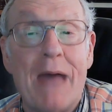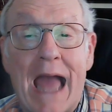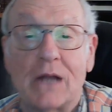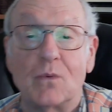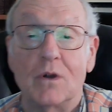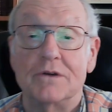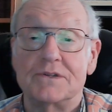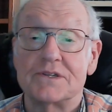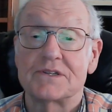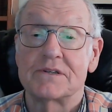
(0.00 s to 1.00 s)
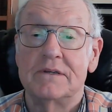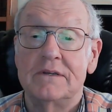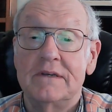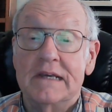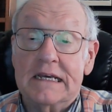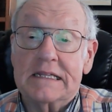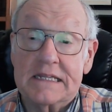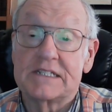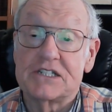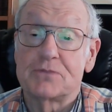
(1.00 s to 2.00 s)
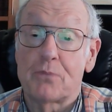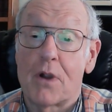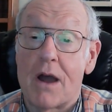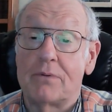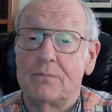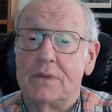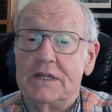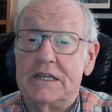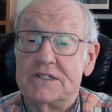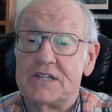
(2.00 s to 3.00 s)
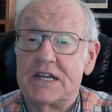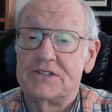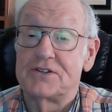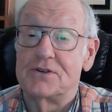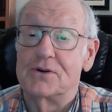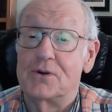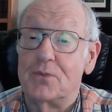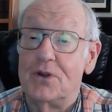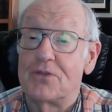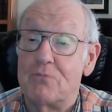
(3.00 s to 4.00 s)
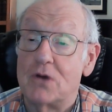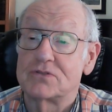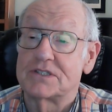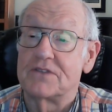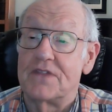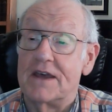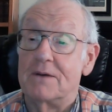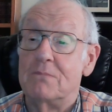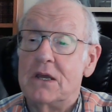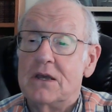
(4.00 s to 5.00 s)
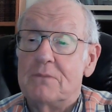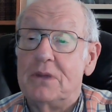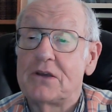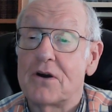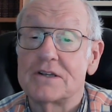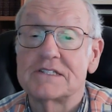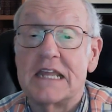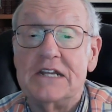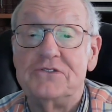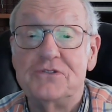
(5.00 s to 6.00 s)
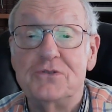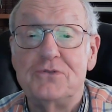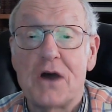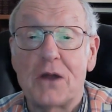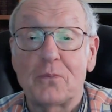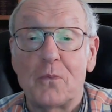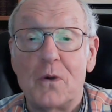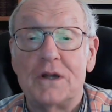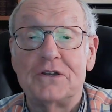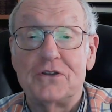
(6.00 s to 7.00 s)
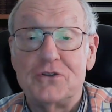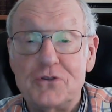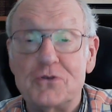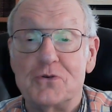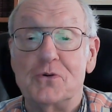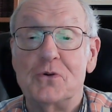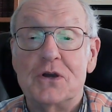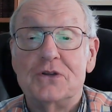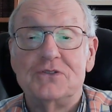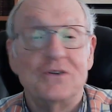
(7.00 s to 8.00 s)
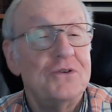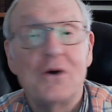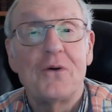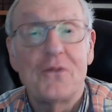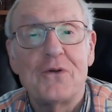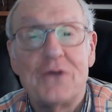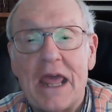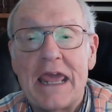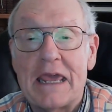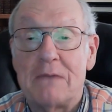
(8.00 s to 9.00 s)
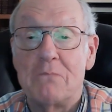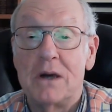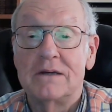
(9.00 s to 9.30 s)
backwards. This is probably intentional with most of them because they do not want you to know their name,